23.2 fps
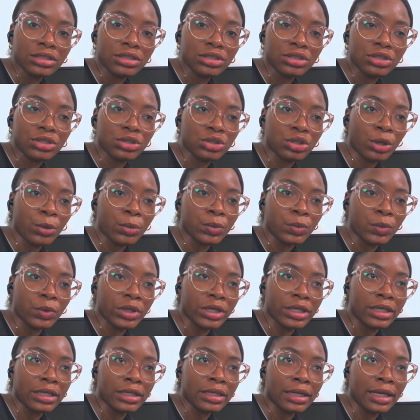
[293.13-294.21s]
stopped
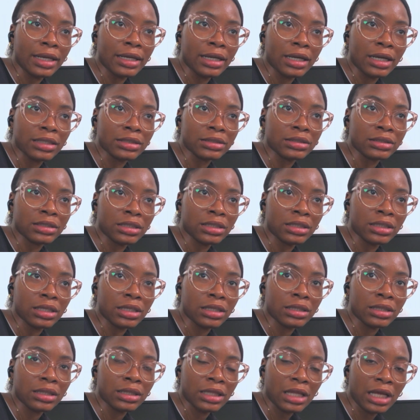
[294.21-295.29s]
working like I said
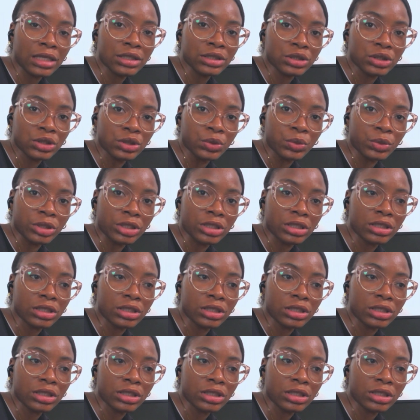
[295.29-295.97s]
last week.